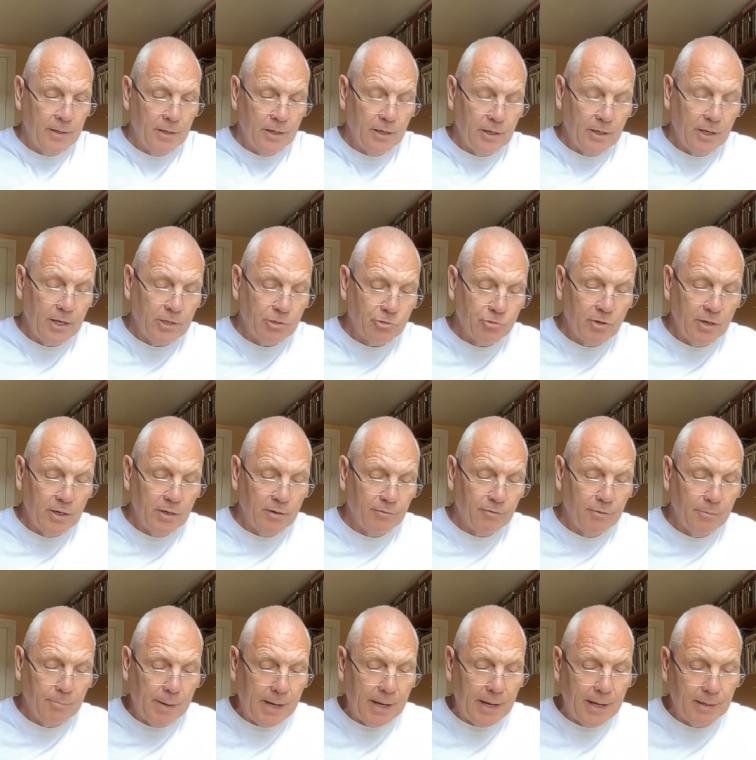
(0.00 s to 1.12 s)
Okay, straight off
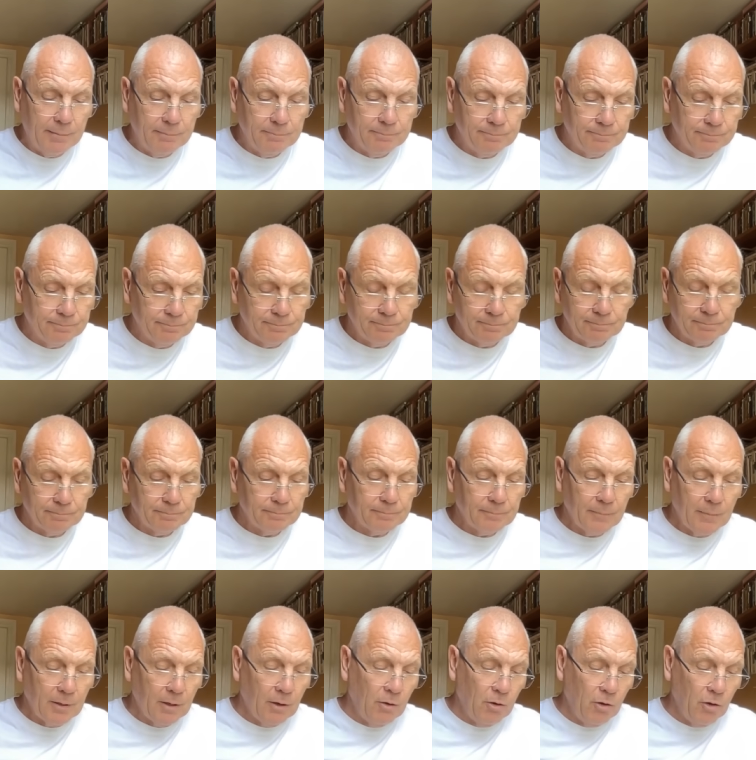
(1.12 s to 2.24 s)
the bat,
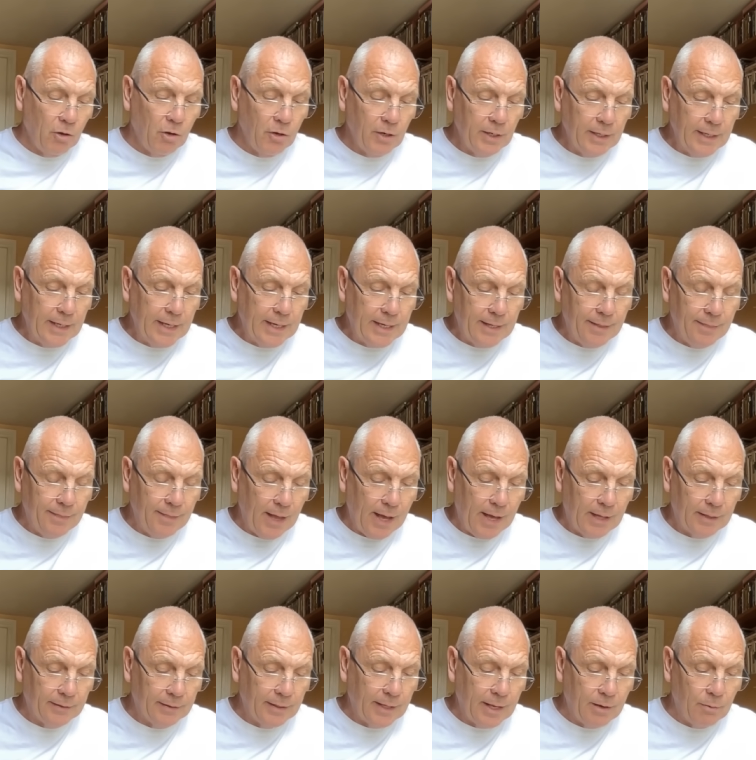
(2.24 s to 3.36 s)
I'm kind of getting
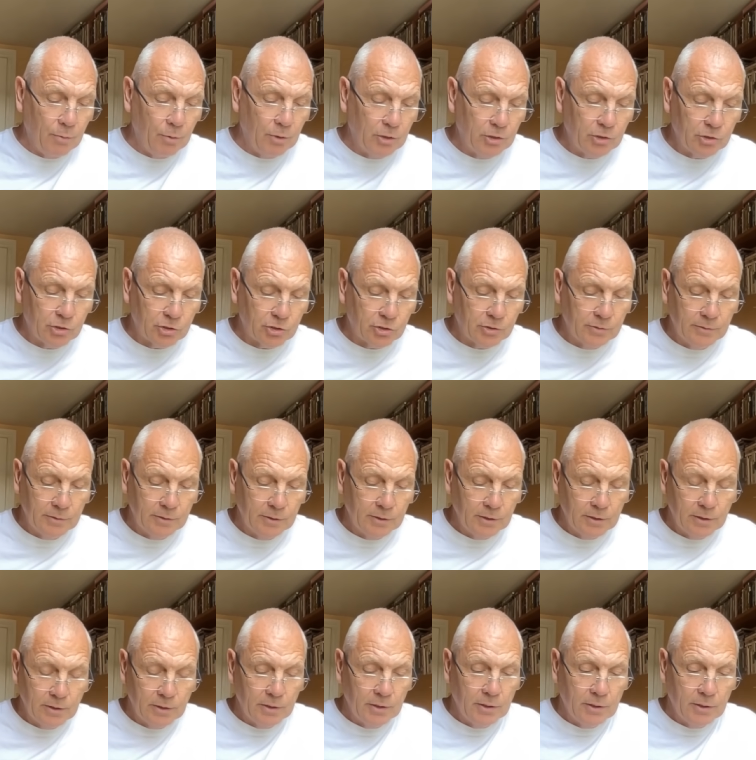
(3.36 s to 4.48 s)
that there was
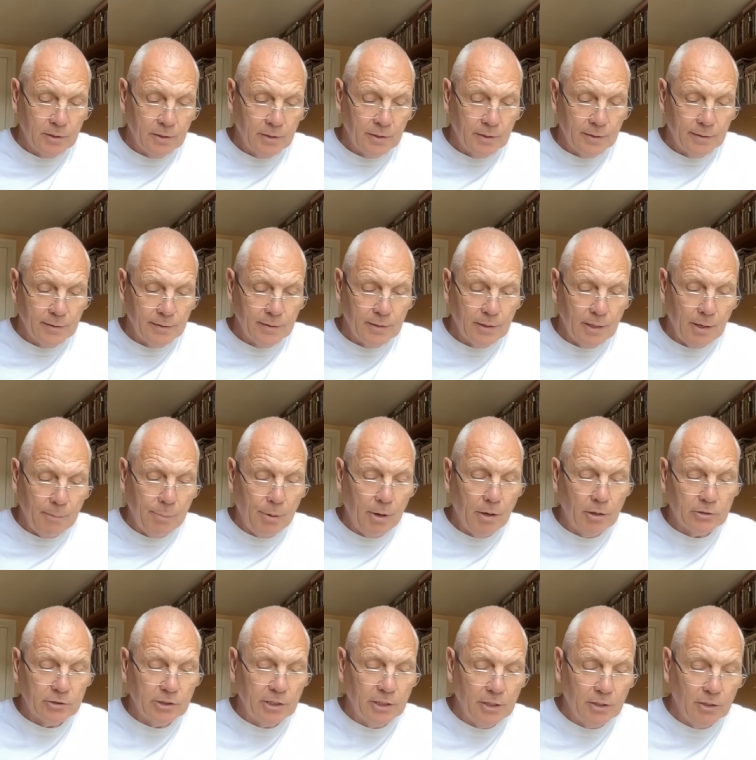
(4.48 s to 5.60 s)
a
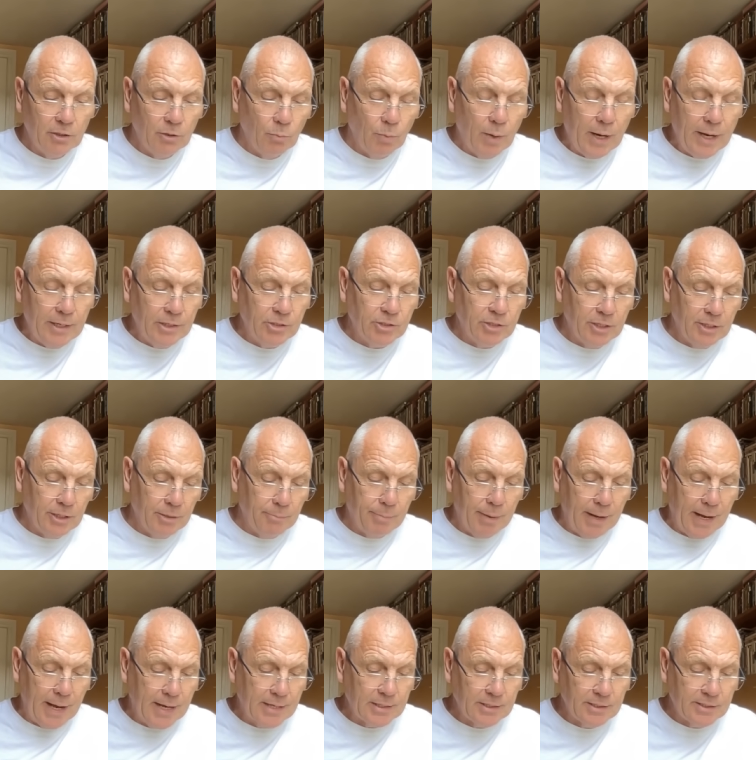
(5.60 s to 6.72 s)
parting of the ways in the
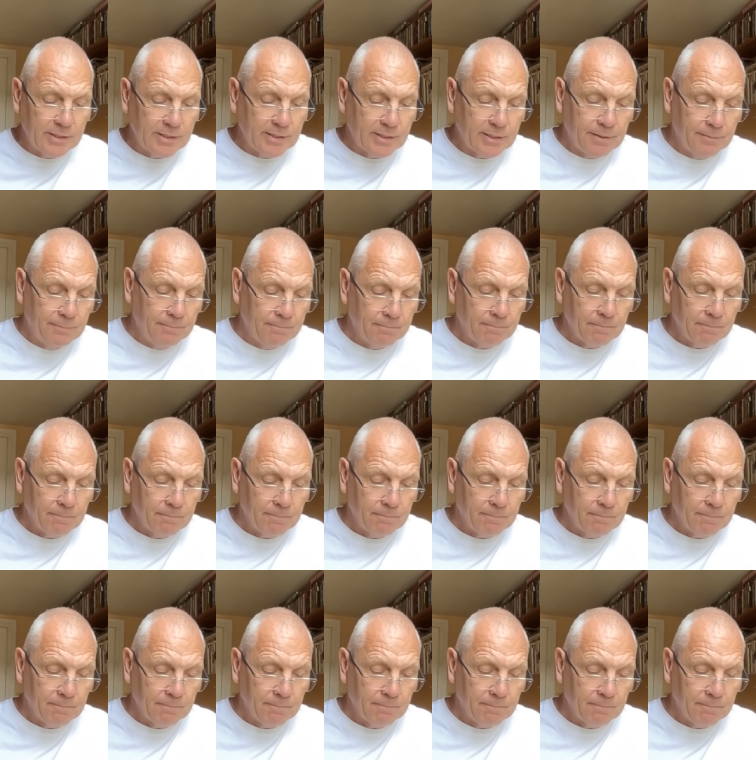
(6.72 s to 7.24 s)
past.